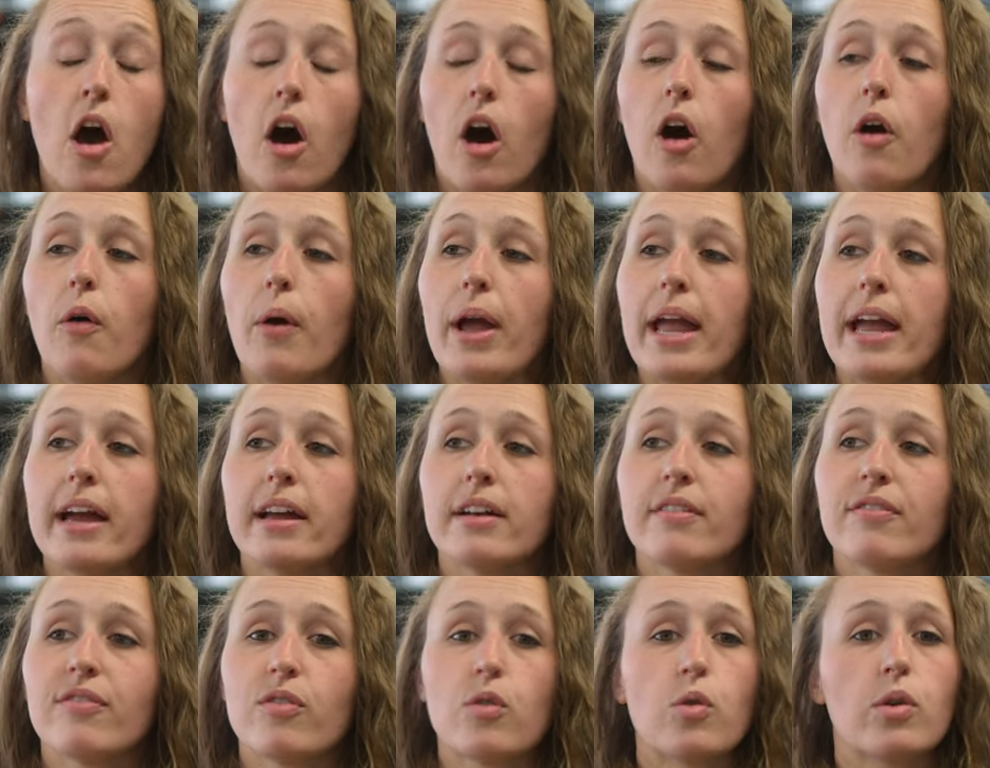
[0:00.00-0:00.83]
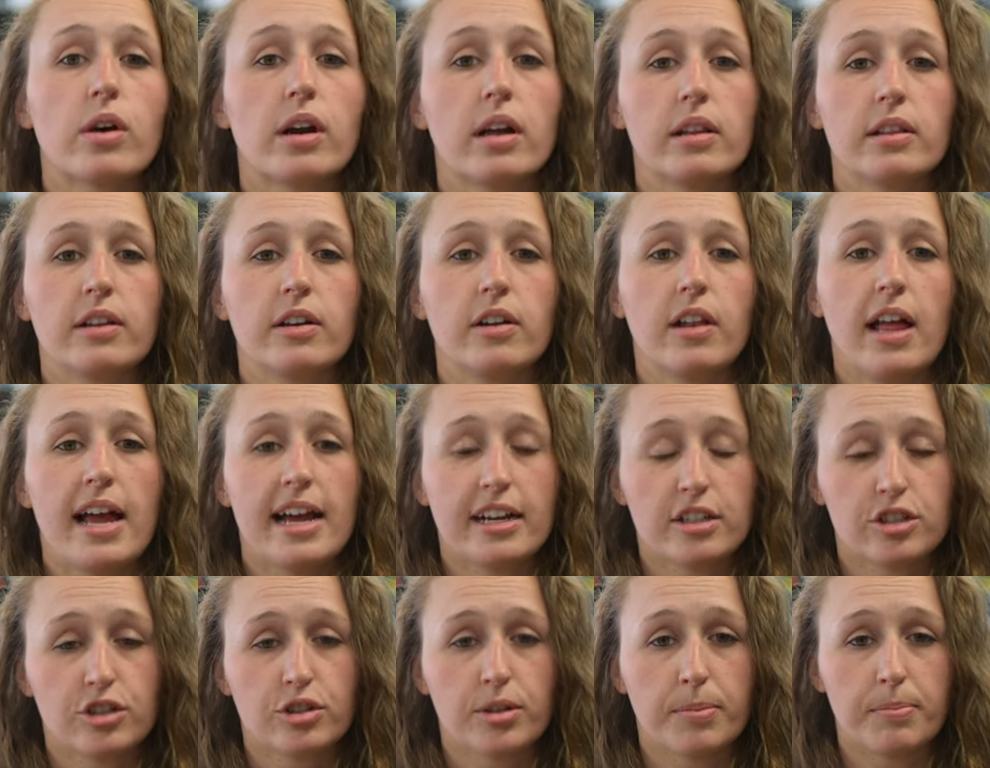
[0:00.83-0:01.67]
Oh, and for a little
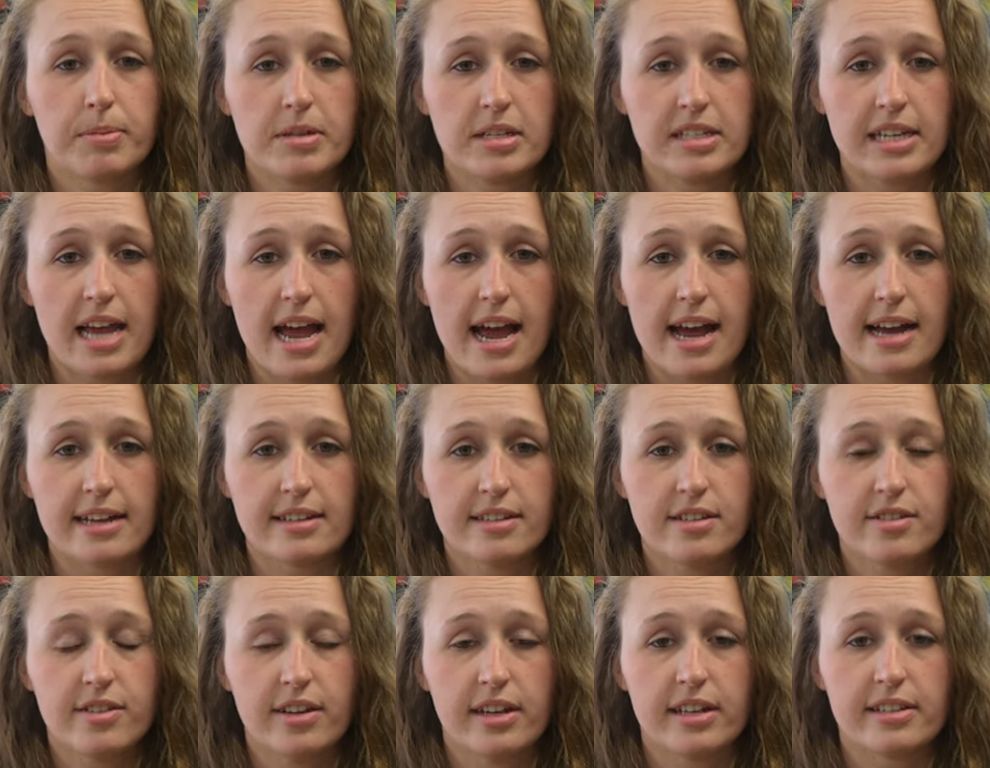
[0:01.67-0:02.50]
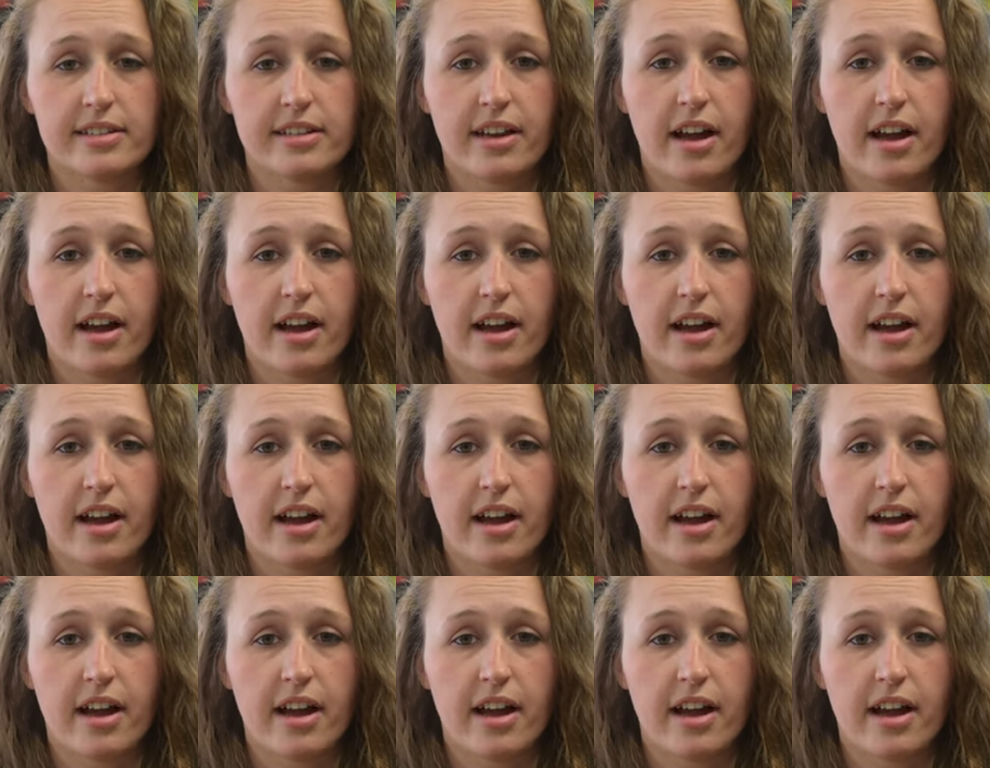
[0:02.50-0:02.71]
extra pizzazz, it's